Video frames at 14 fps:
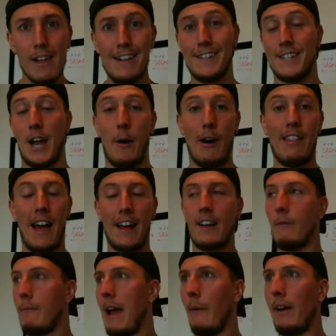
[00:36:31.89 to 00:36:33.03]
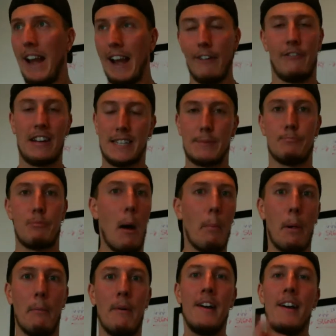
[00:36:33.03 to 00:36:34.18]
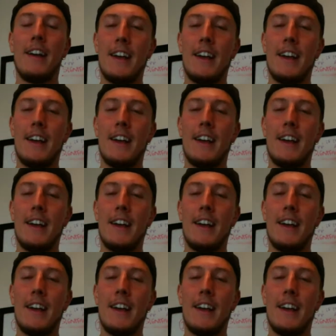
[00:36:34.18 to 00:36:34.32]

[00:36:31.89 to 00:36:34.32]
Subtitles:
And so I'm like, man, we need to fix this problem.